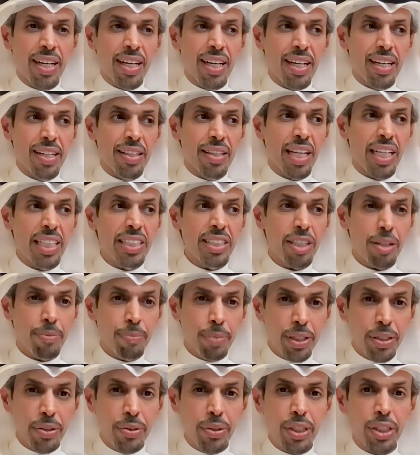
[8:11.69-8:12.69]
The
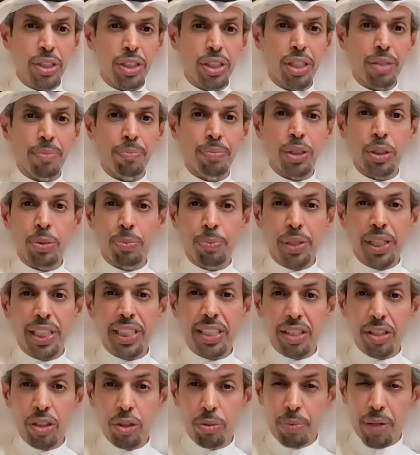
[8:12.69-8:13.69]
entrepreneurship
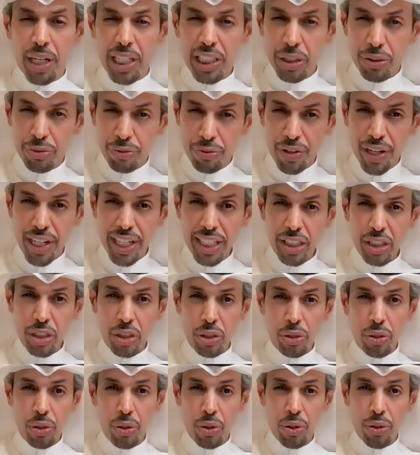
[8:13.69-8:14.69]
spirit in Dubai is very
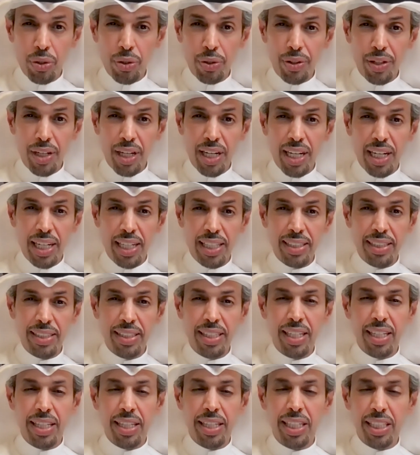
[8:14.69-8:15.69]
strong, and
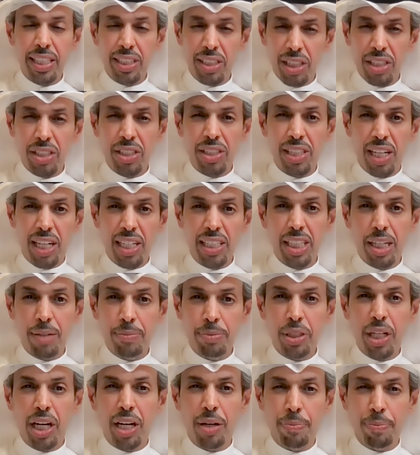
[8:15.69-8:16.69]
these
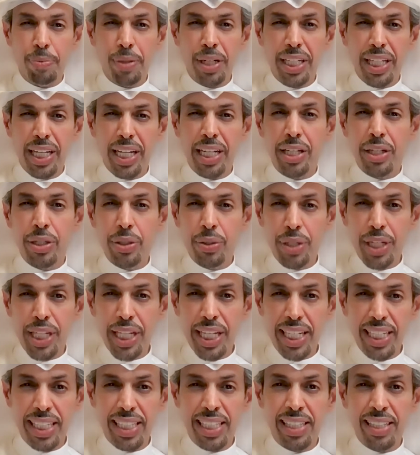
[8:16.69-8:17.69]
startups are bringing
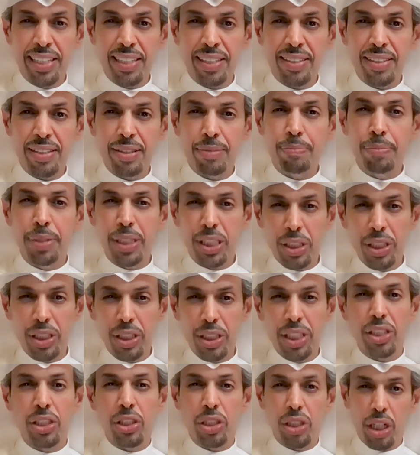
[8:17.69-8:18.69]
unique
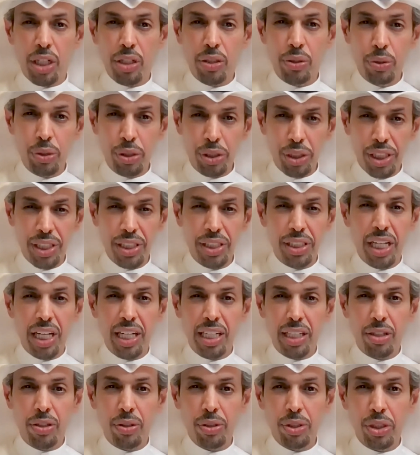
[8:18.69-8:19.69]
business solutions and
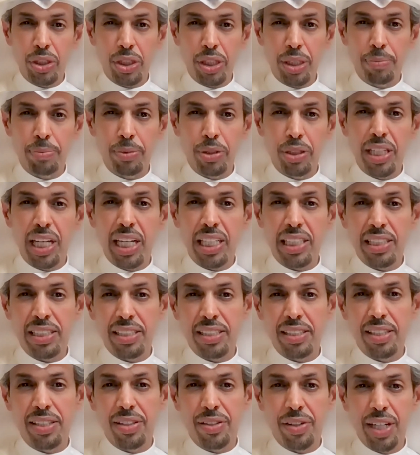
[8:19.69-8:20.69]
concepts that
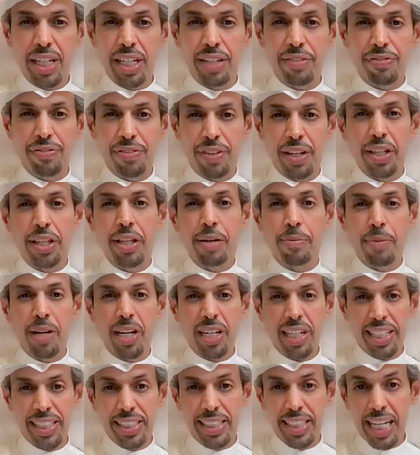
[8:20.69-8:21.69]
really fill the
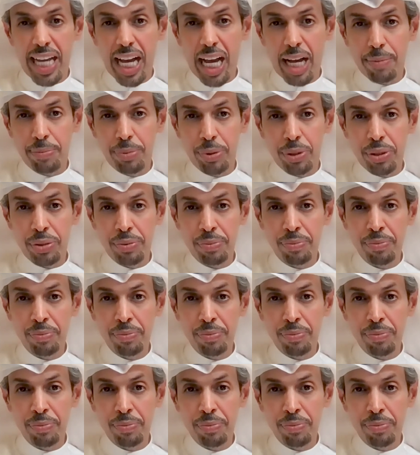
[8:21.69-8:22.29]
market gaps